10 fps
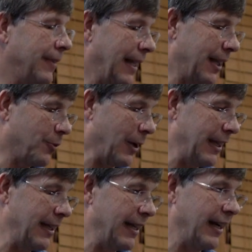That's why
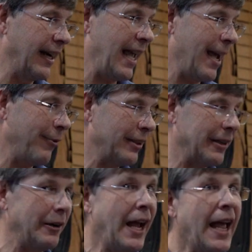they didn't have it
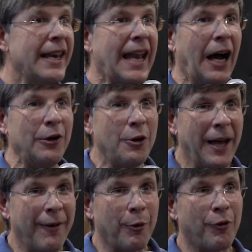there. Now you
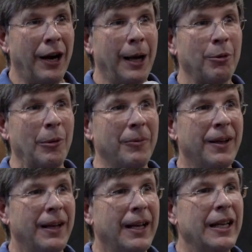have a problem.
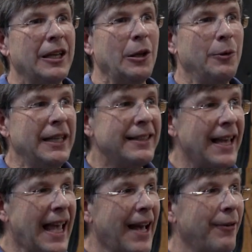You need
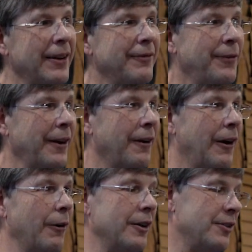to have figure
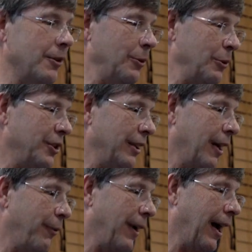out a solution
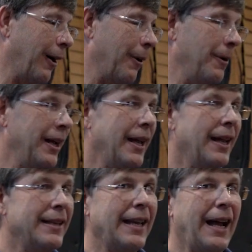of how
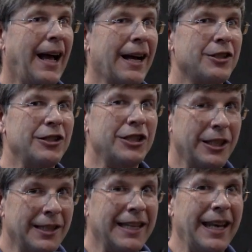did
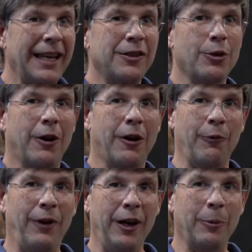oxygen get into our
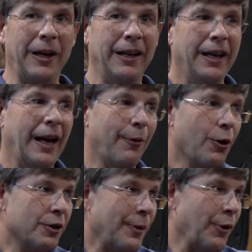environment. Now, of
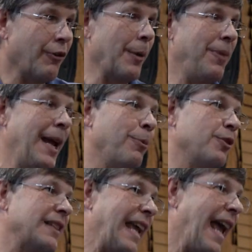course, if you read
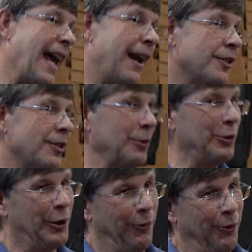papers, they had a
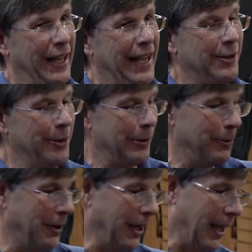solution for that
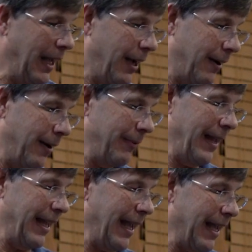too, uh,
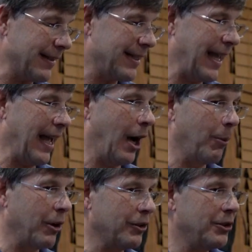I can't say how
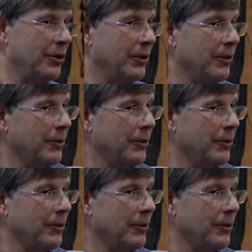much